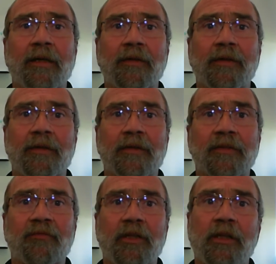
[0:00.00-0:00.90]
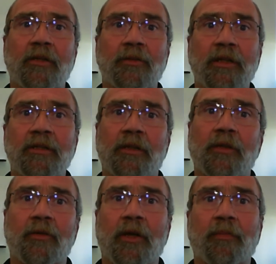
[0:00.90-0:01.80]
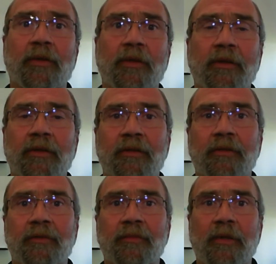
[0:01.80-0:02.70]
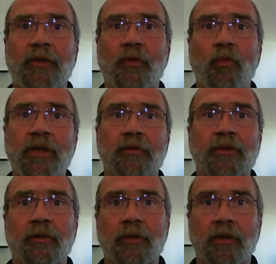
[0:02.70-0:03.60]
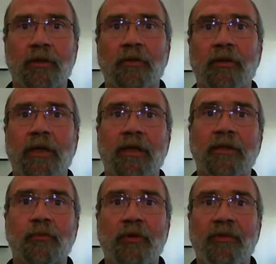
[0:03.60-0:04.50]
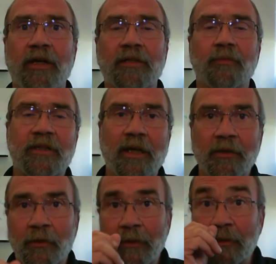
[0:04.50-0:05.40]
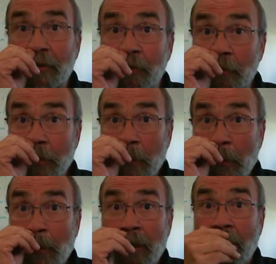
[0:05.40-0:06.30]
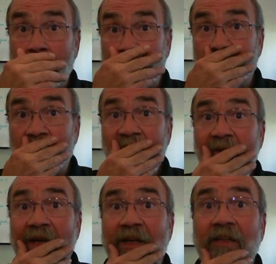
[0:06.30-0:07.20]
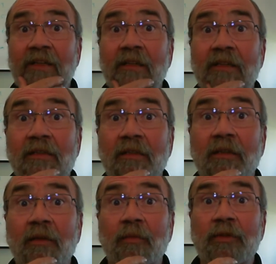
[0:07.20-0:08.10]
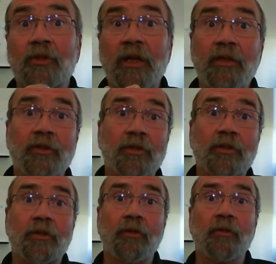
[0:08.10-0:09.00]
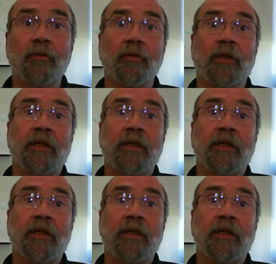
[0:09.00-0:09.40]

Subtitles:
that this video didn't go up maybe a week or so ago, as we've had some technical issues, and we've also had some changes to